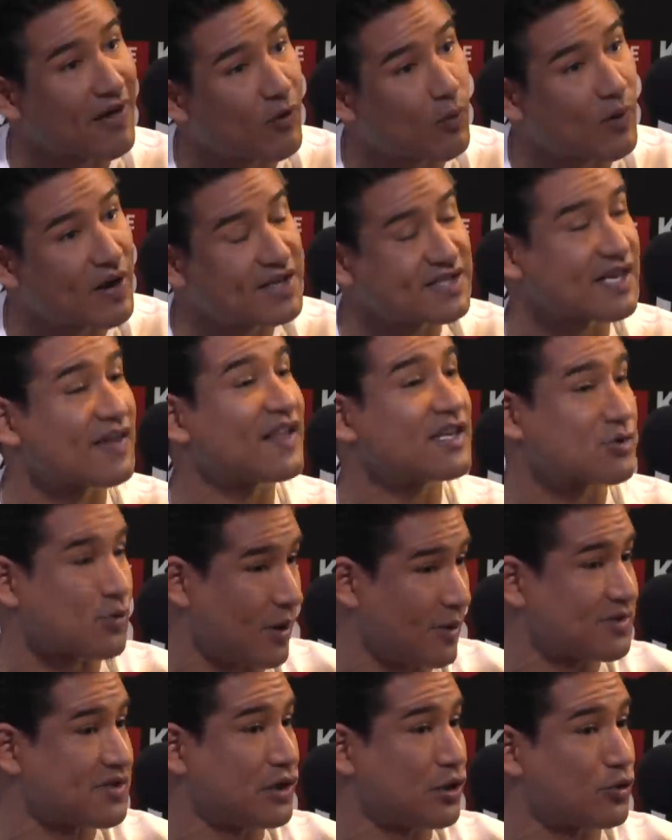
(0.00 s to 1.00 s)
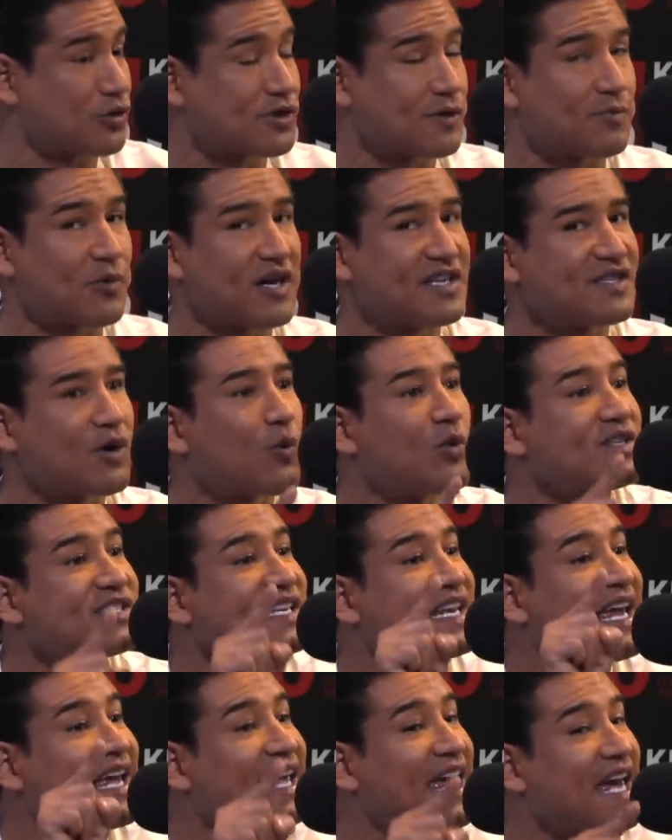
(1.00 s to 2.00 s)
the wayside. That's why I was a little surprised it
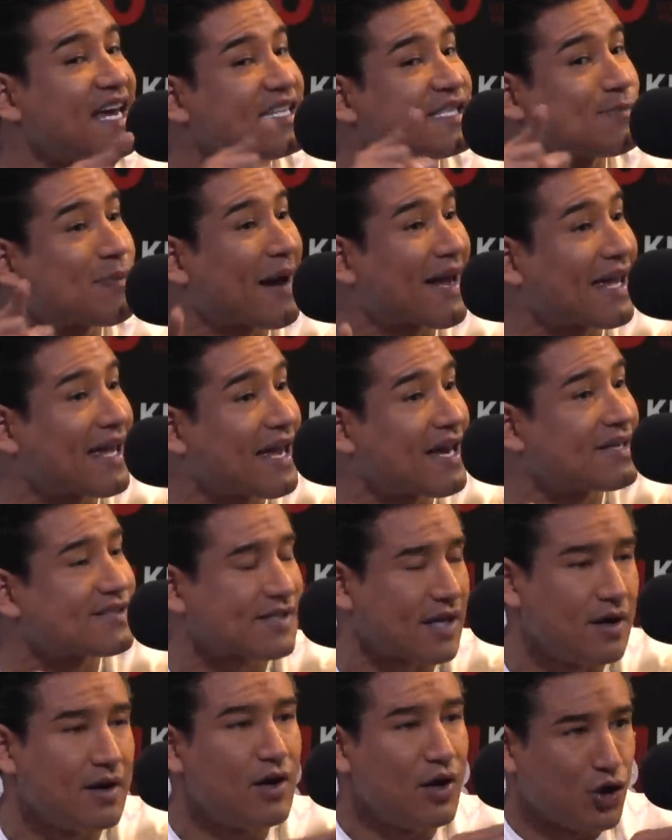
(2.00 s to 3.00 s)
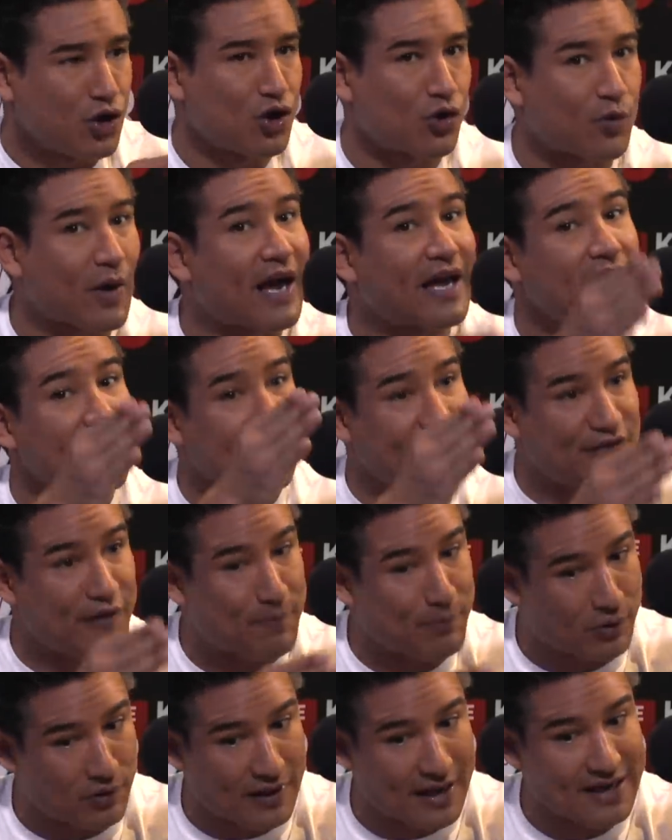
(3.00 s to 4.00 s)
wasn't a case by case. You're right. If he
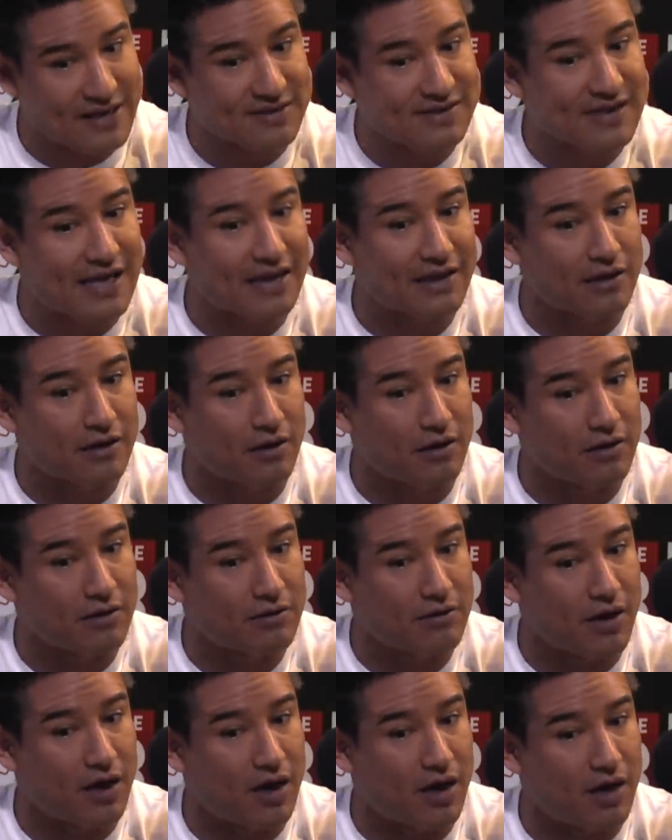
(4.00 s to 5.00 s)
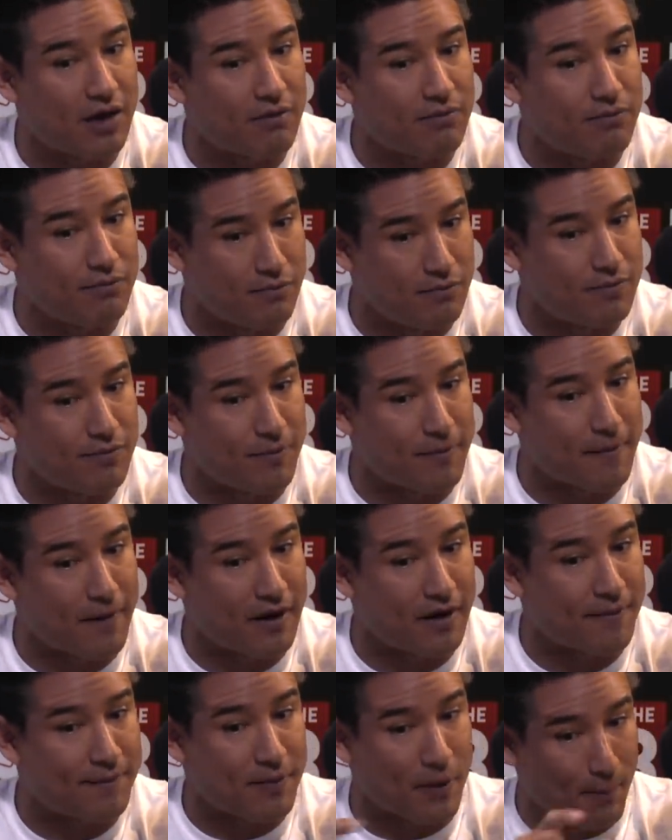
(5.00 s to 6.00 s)
plans that little uh,
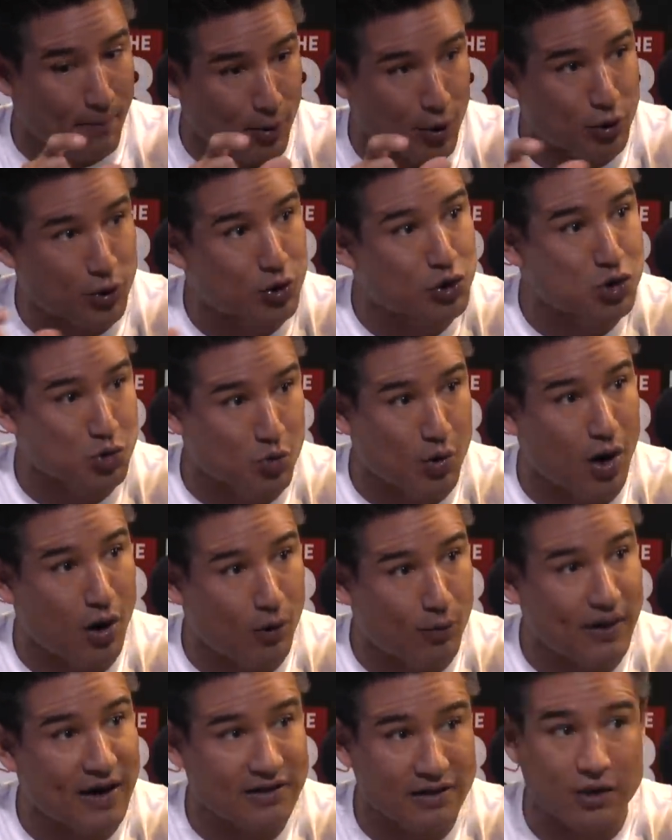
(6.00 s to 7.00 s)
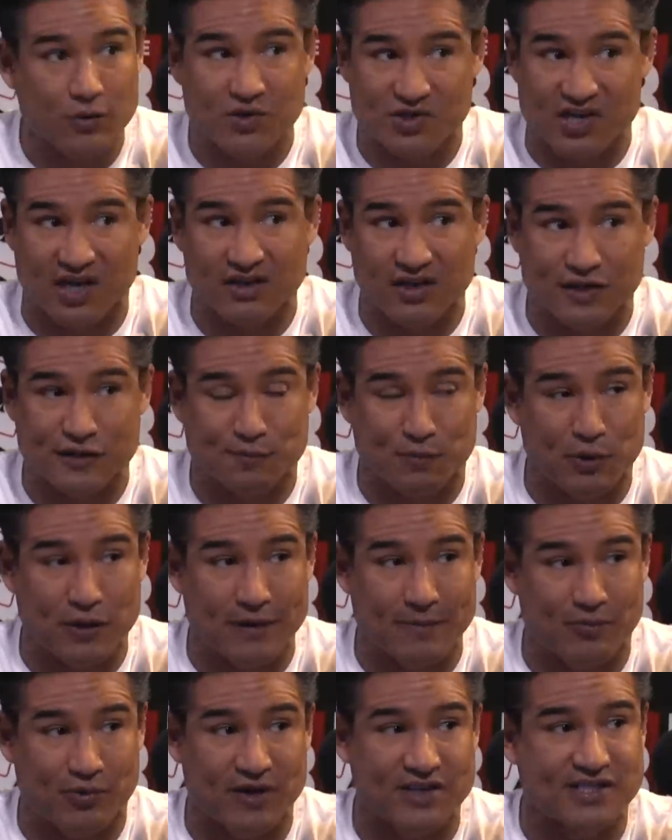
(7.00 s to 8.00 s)
uh, murderer's row right there, which I think is pretty
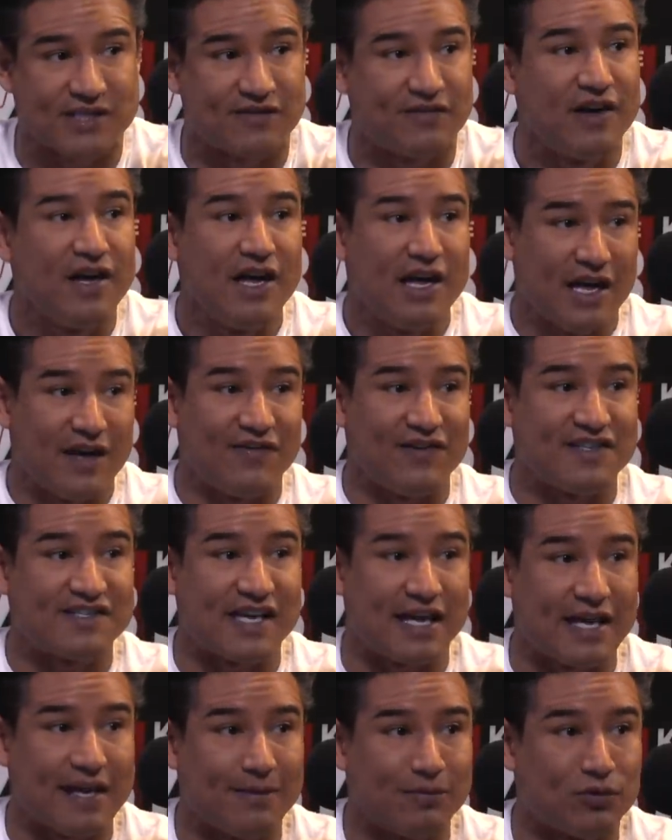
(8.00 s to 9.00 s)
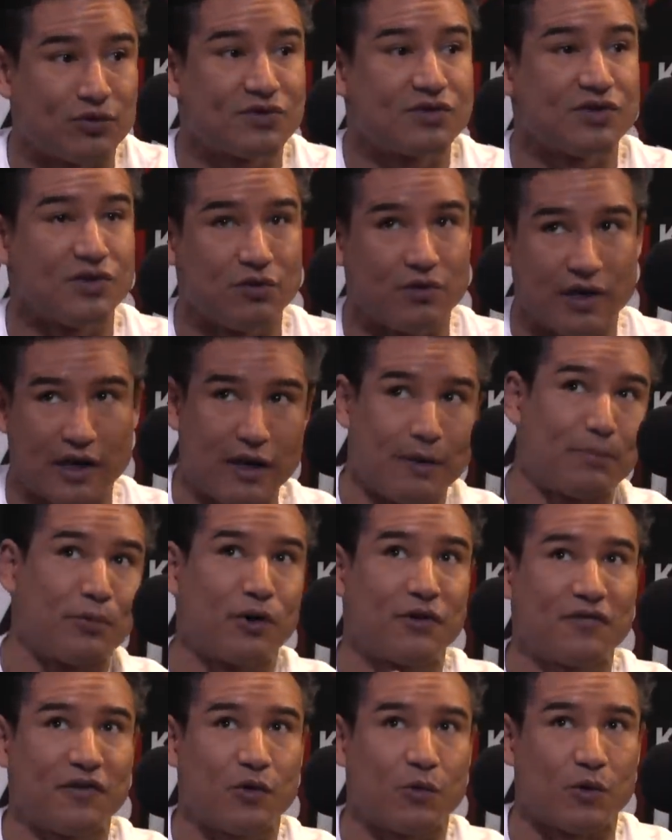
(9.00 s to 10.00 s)
impressive, if he's able to, in a
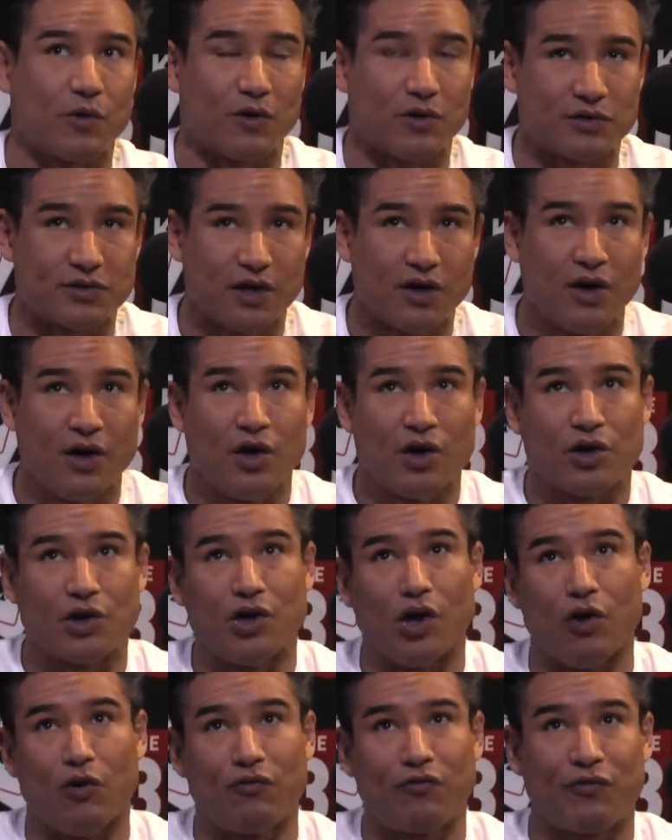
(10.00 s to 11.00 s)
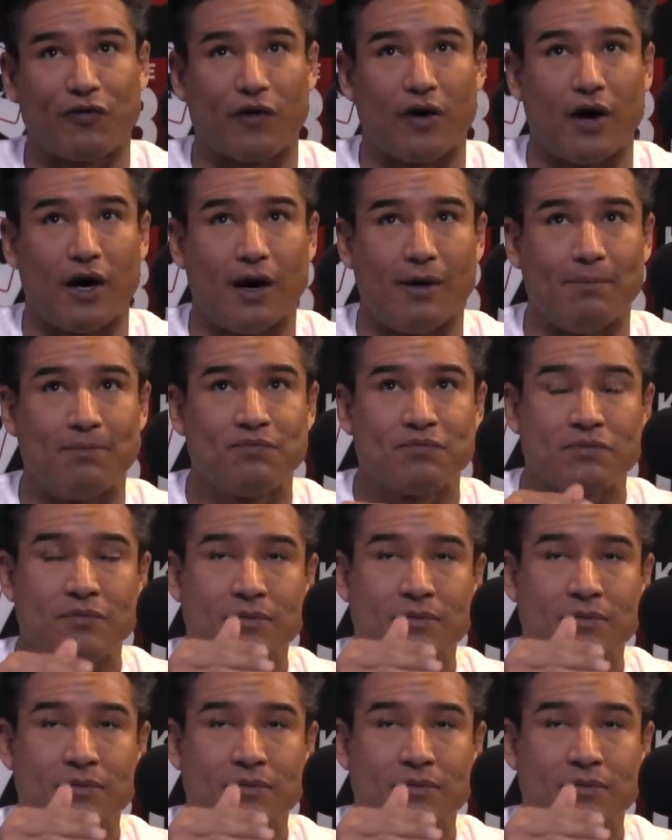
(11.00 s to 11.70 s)
perfect world, go from